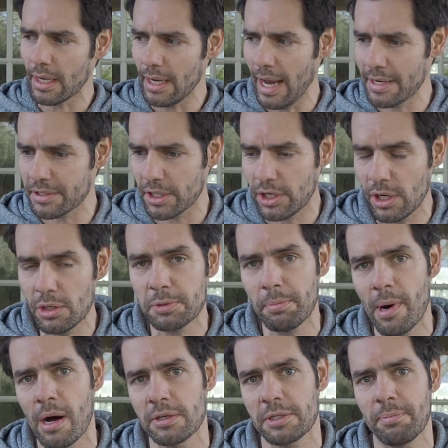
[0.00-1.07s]
has a huge
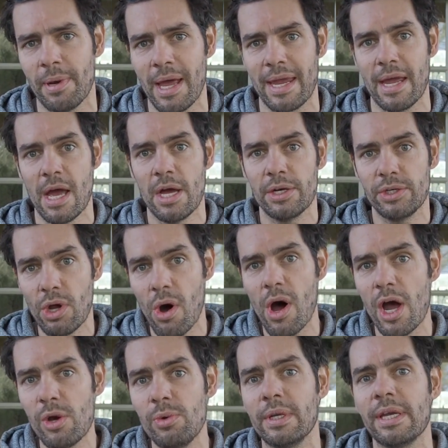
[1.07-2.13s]
part to play, not
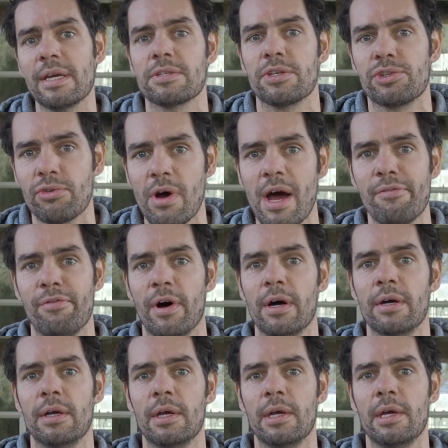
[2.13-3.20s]
only as a
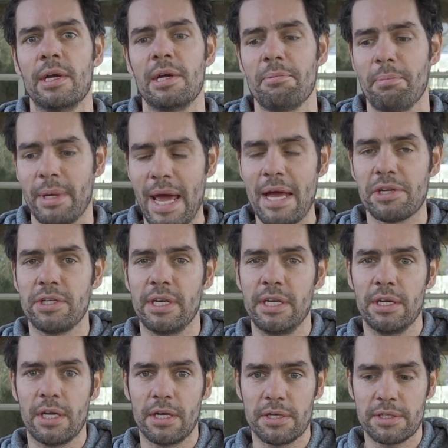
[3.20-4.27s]
driver, but actually
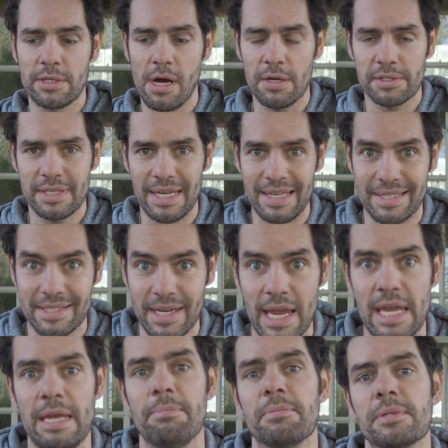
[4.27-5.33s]
you're going to start seeing
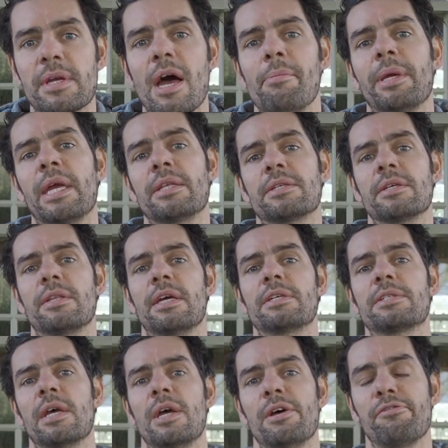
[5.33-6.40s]
teams coming into
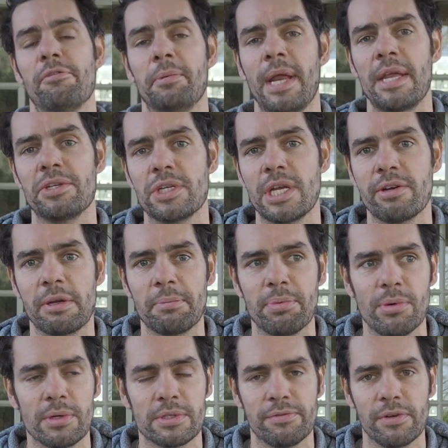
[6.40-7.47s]
this from an engineering
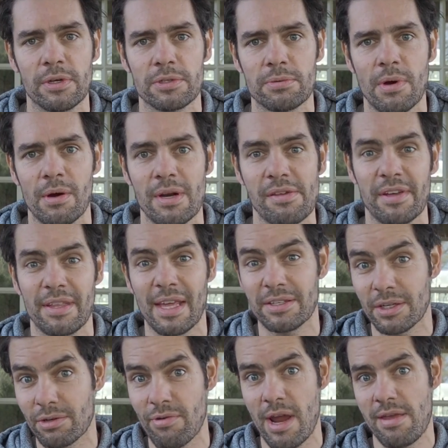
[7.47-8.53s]
point of view as well, and I think that's
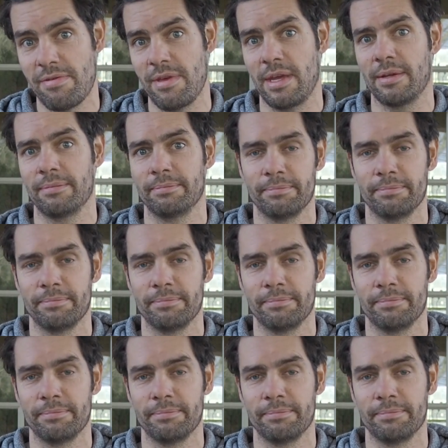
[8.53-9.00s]
a great thing.